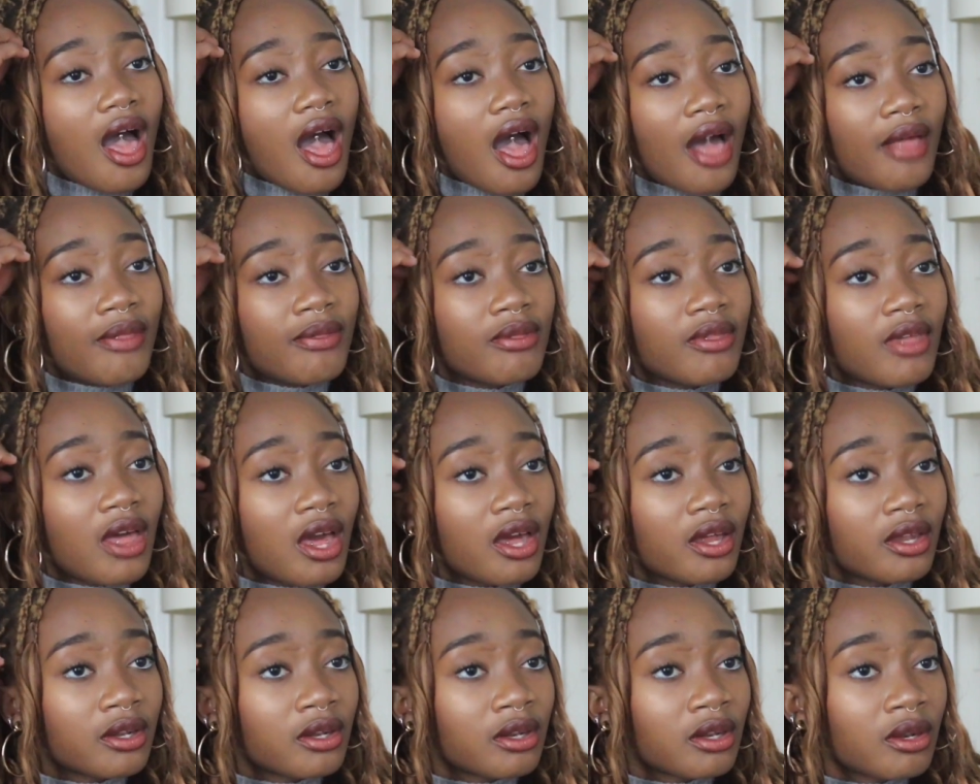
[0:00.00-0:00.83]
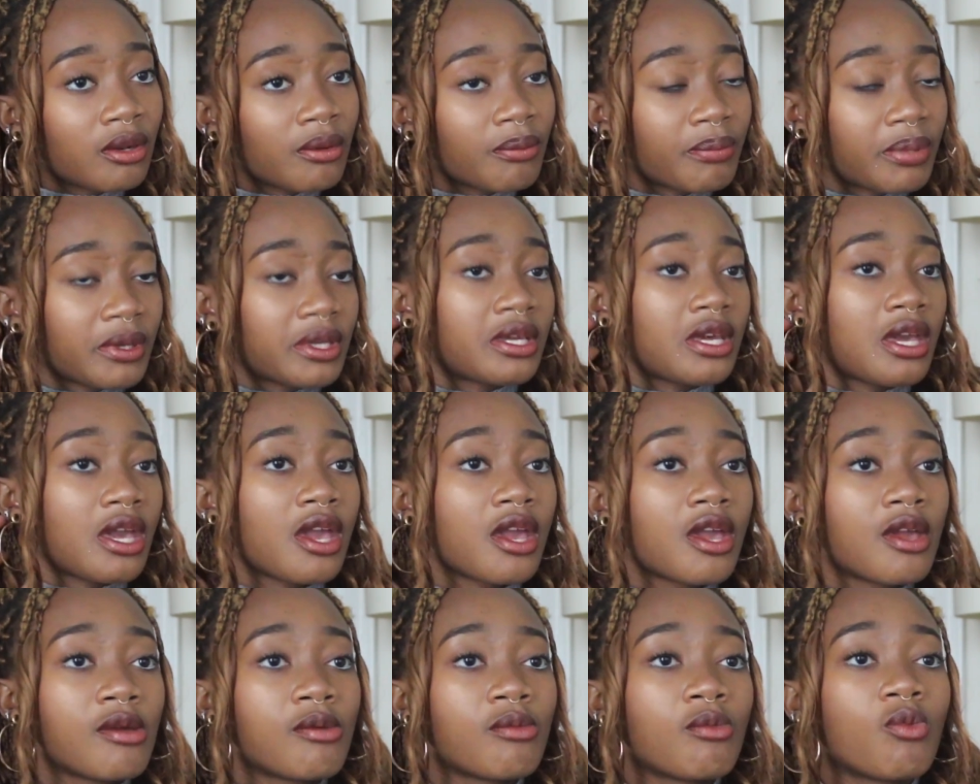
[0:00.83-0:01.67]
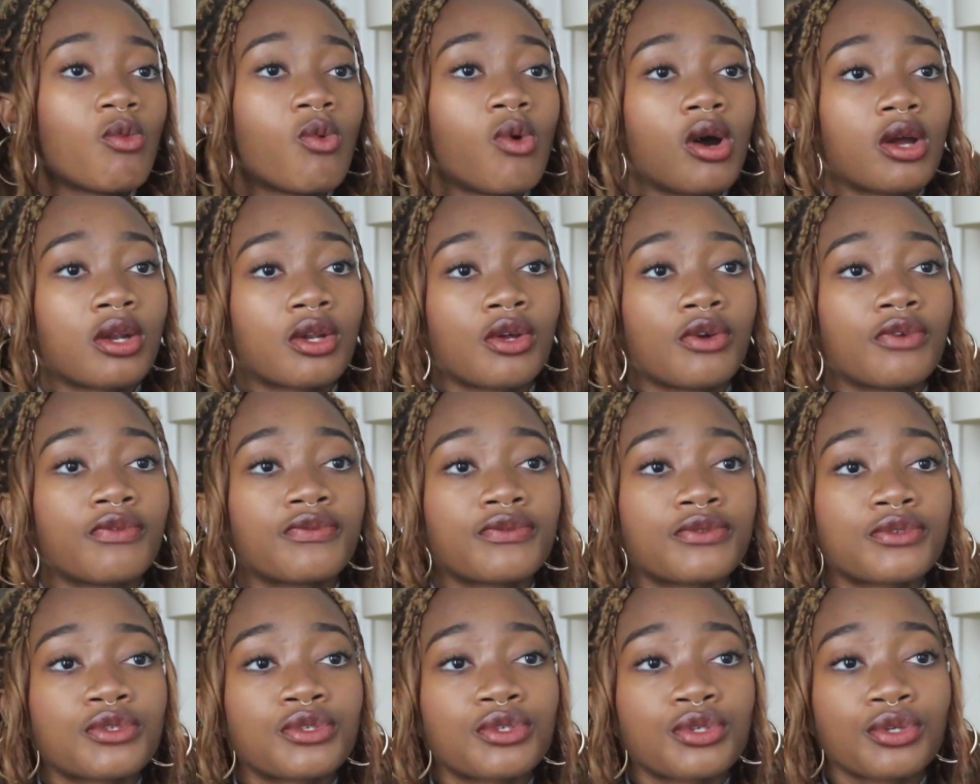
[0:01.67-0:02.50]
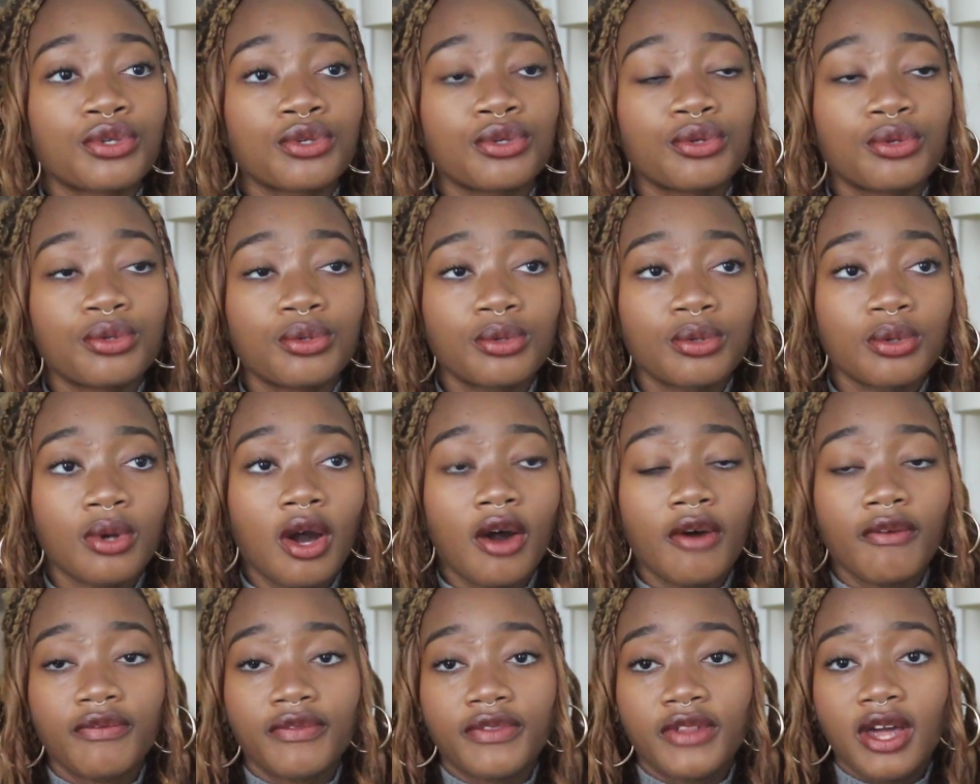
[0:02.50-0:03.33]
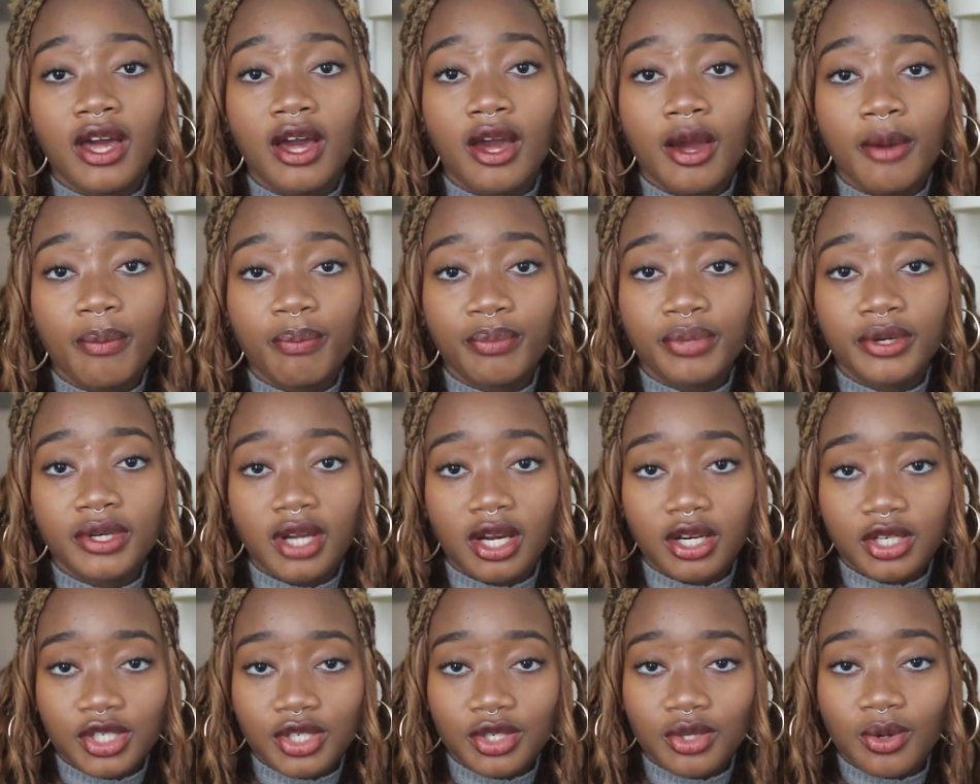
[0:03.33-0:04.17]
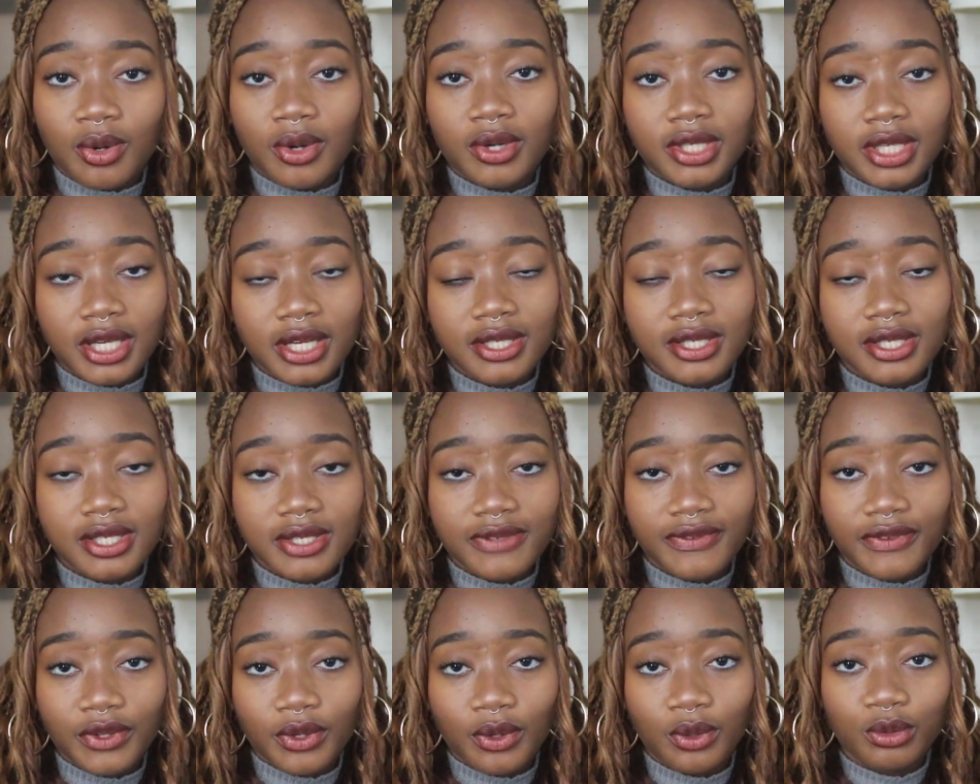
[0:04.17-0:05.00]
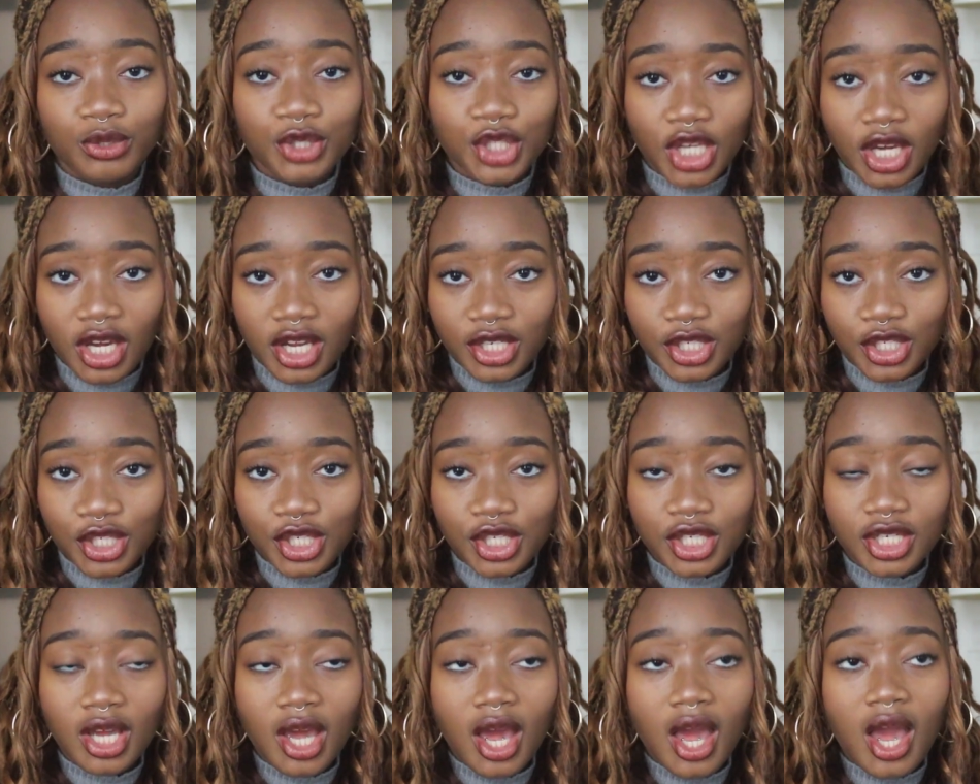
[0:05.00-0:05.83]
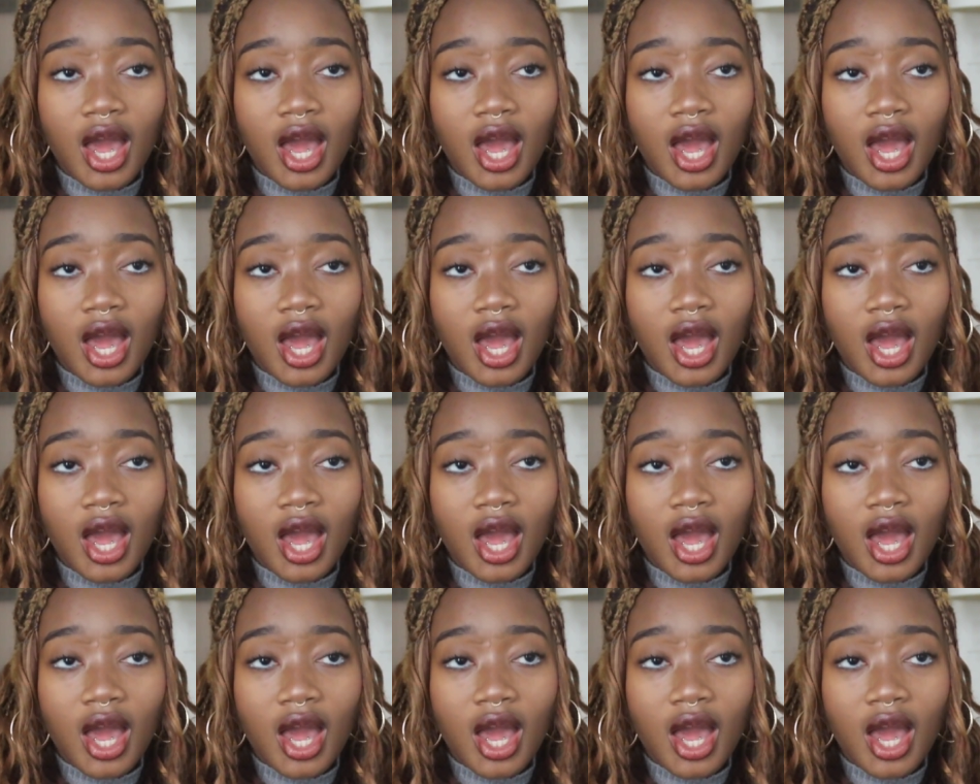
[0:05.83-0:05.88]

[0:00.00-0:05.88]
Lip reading: and then became one of 2 of their production coordinators for the whole church.